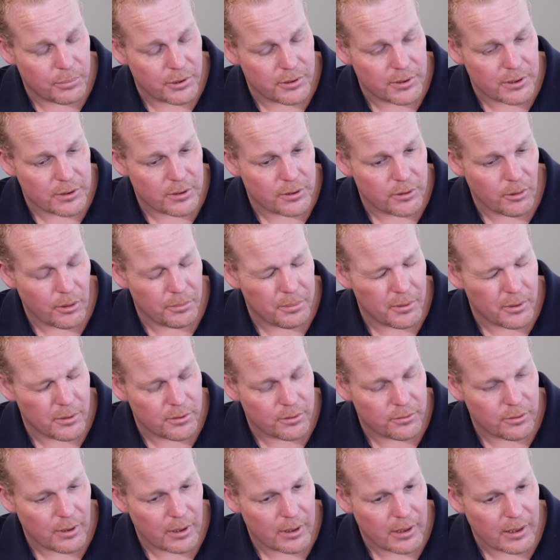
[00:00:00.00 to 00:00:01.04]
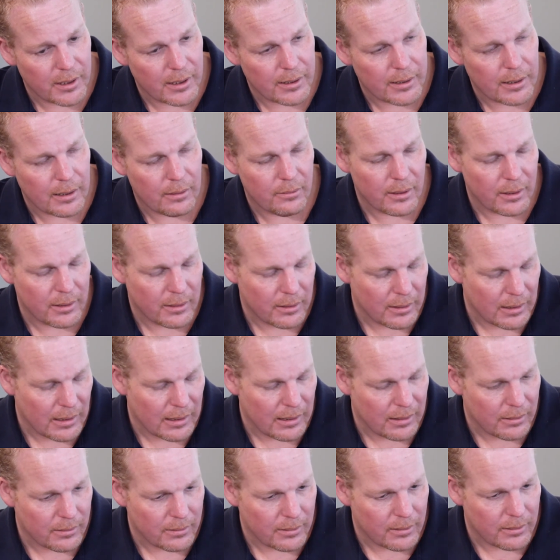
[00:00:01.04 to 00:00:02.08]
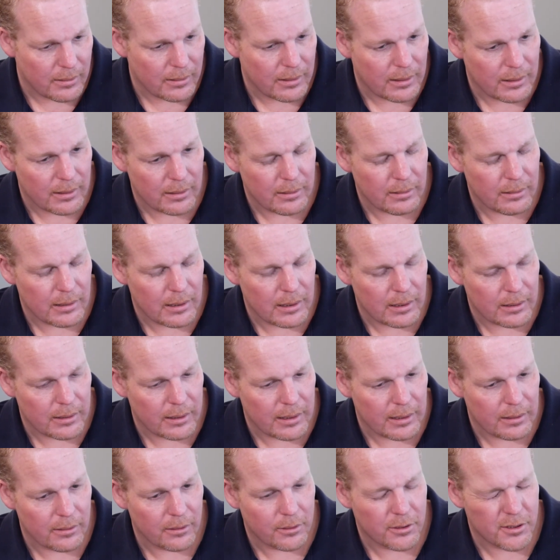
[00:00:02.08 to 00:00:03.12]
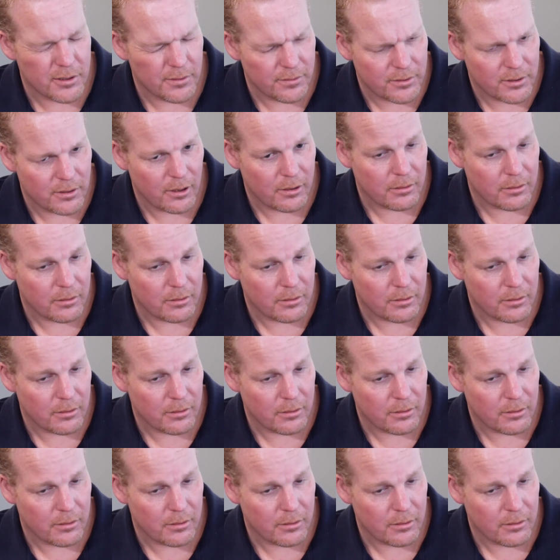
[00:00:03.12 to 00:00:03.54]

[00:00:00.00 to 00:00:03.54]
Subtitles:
positioned to open a trading account, and again, because of